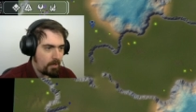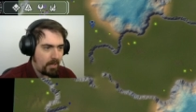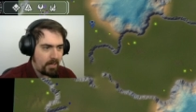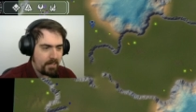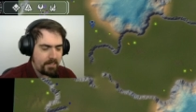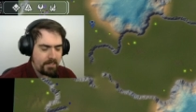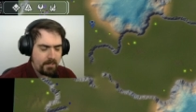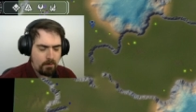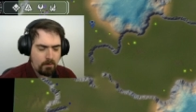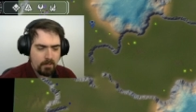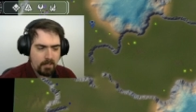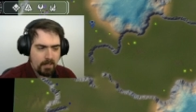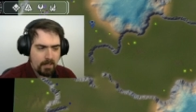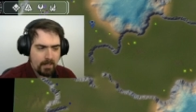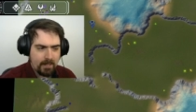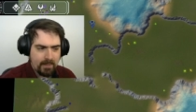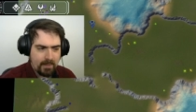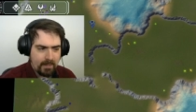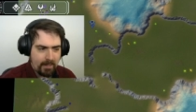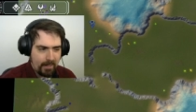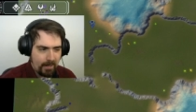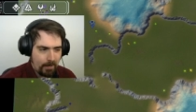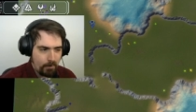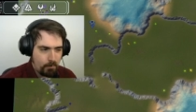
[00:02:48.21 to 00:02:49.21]
I don't like
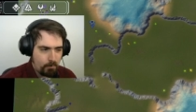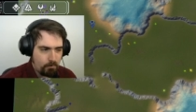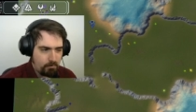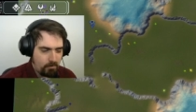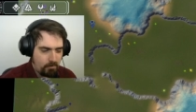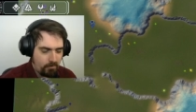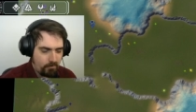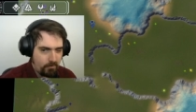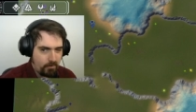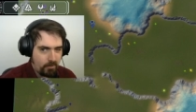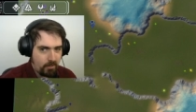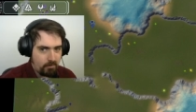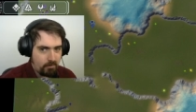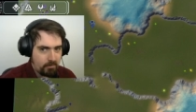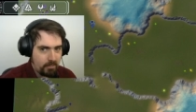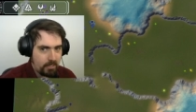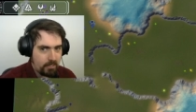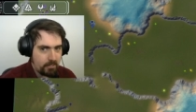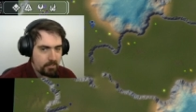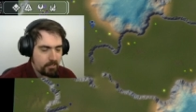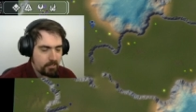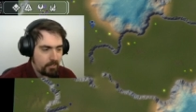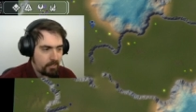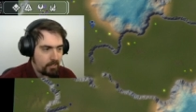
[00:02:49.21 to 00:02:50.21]
that. I would prefer an
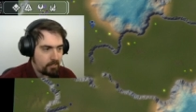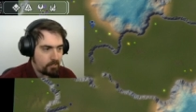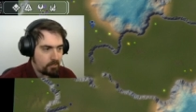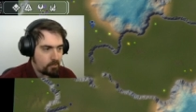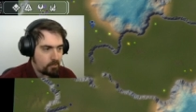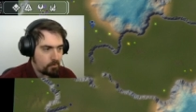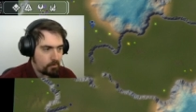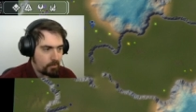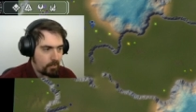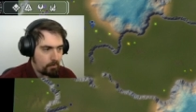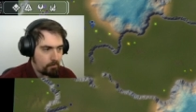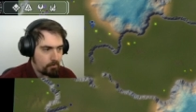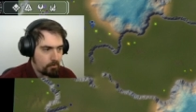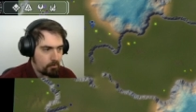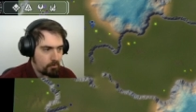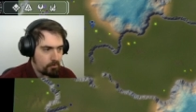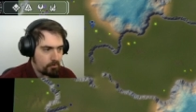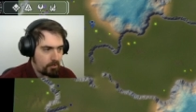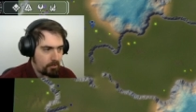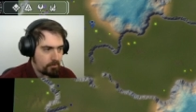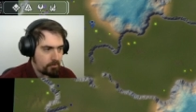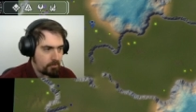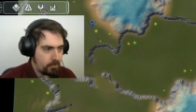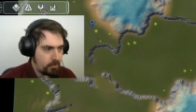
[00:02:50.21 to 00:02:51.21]
engineer to do that because
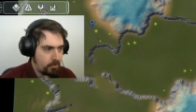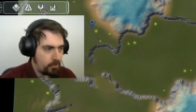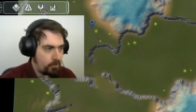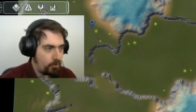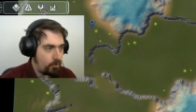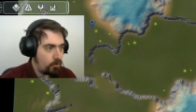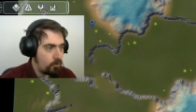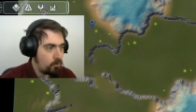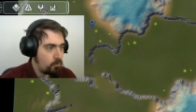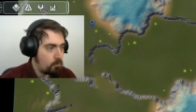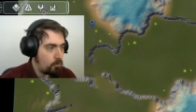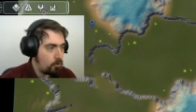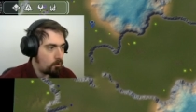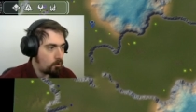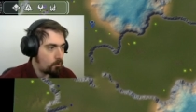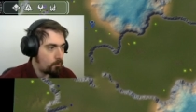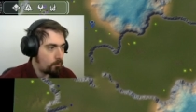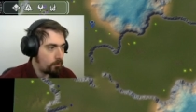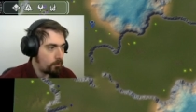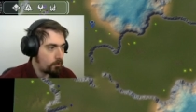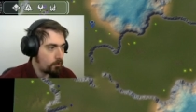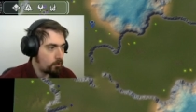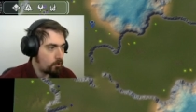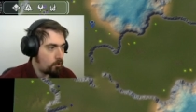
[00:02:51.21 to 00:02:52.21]
that's a long walk
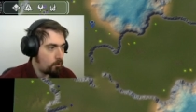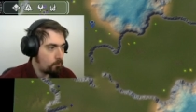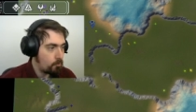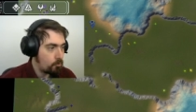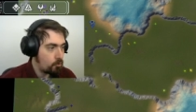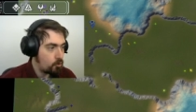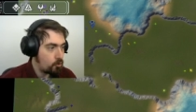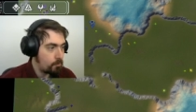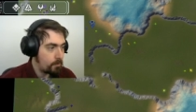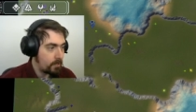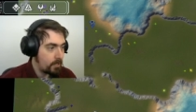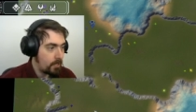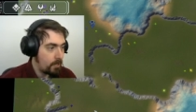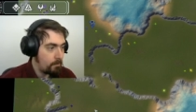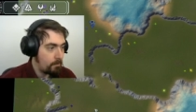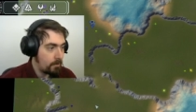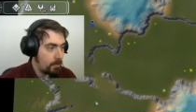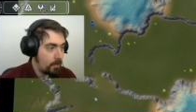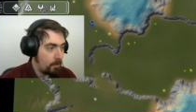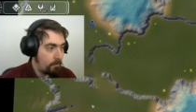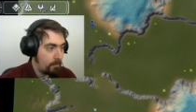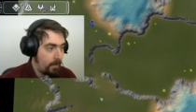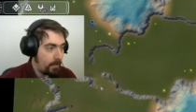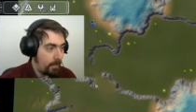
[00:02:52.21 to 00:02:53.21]
when the com could be coming
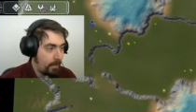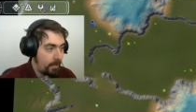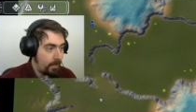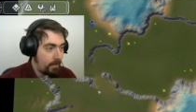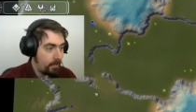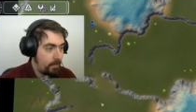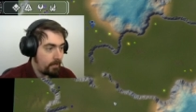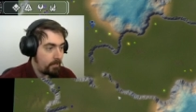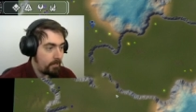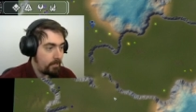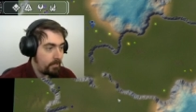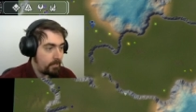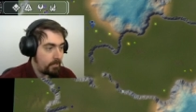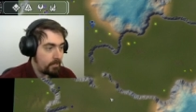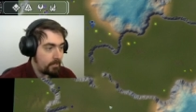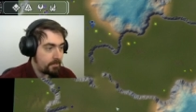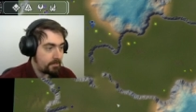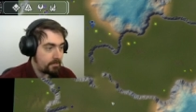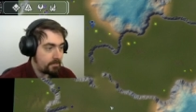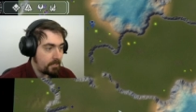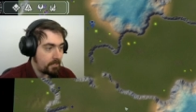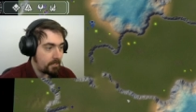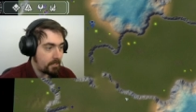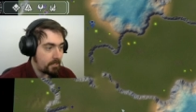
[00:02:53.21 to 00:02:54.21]
up here and
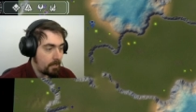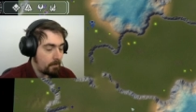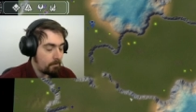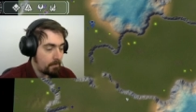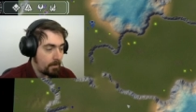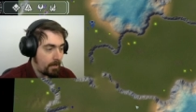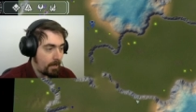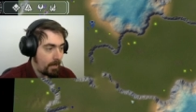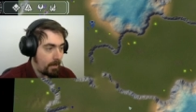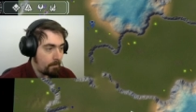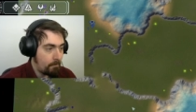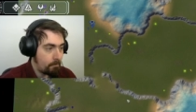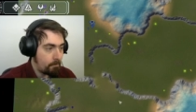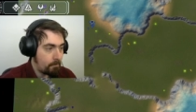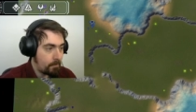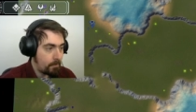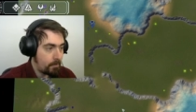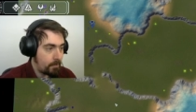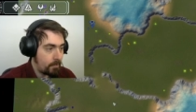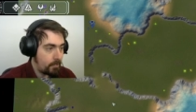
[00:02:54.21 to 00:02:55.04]
setting up camp